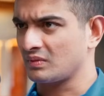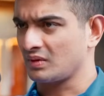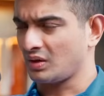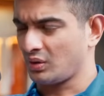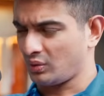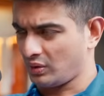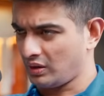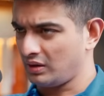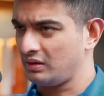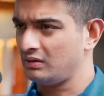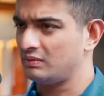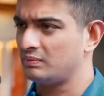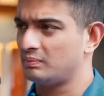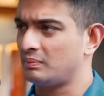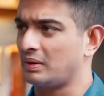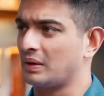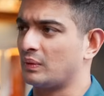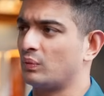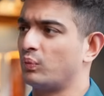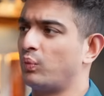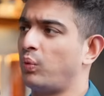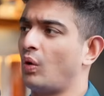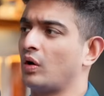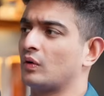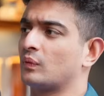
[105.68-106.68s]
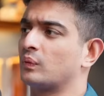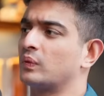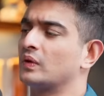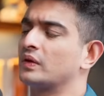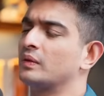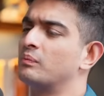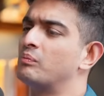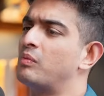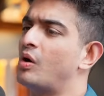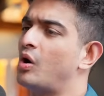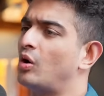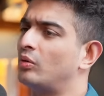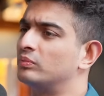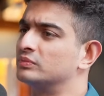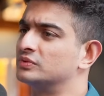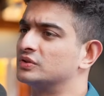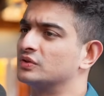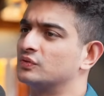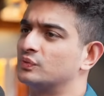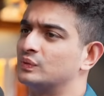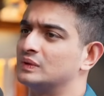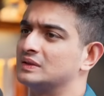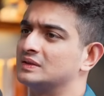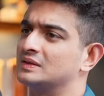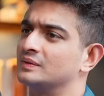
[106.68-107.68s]
okay but yeah. what were the bombs
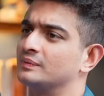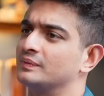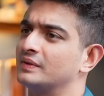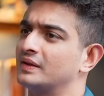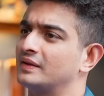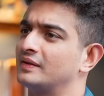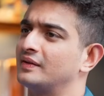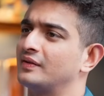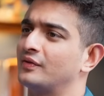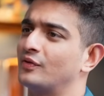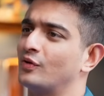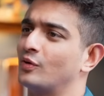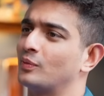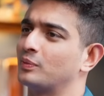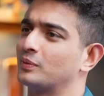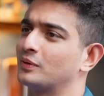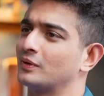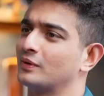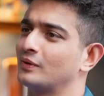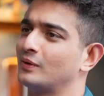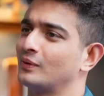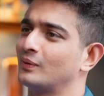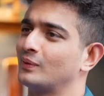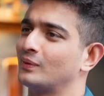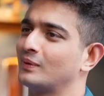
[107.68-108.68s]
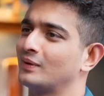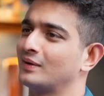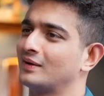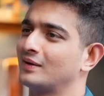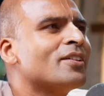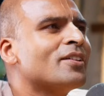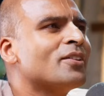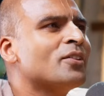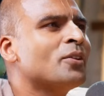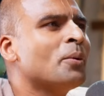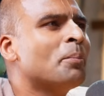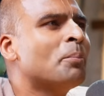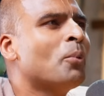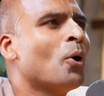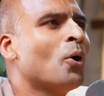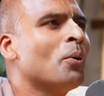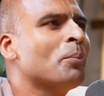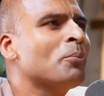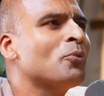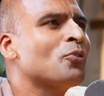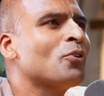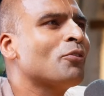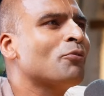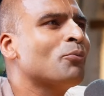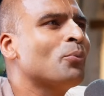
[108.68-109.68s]
of wisdom that they dropped on you the
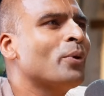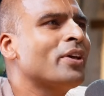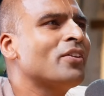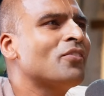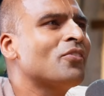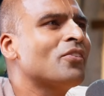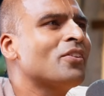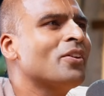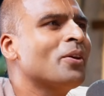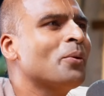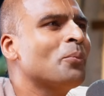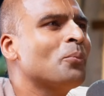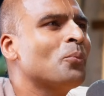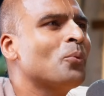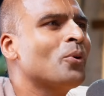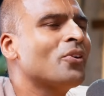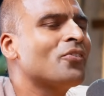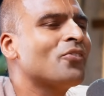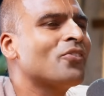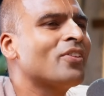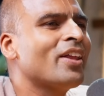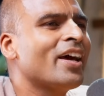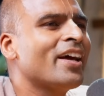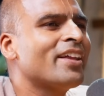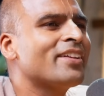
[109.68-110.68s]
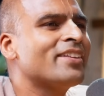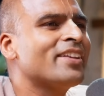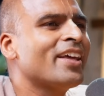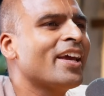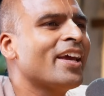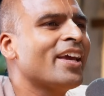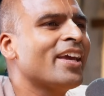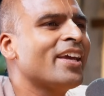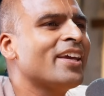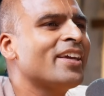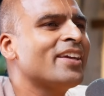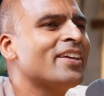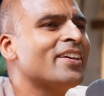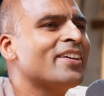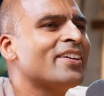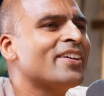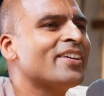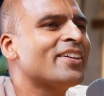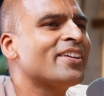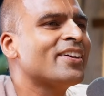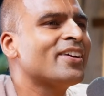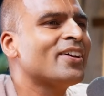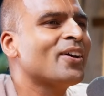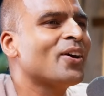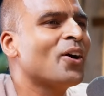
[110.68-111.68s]
bombs of wisdom was that they
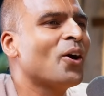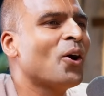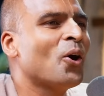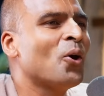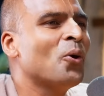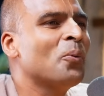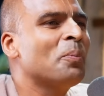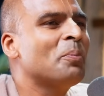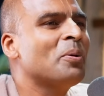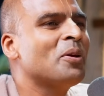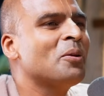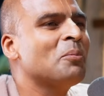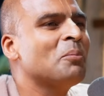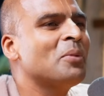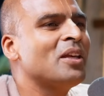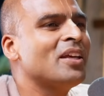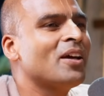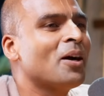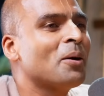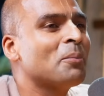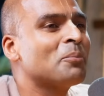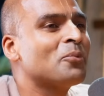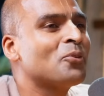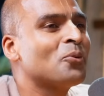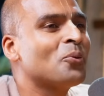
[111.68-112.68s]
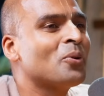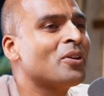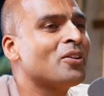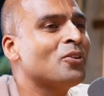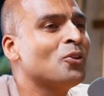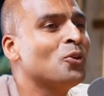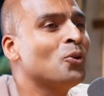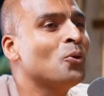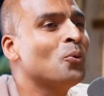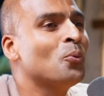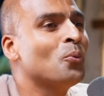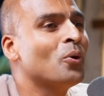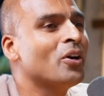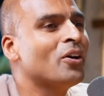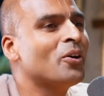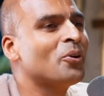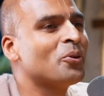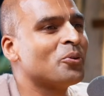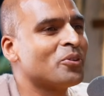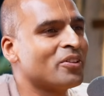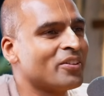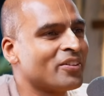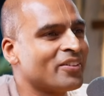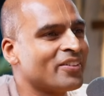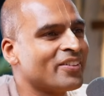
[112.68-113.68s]
opened me up to a new
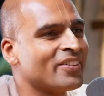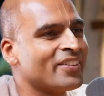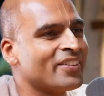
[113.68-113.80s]
world.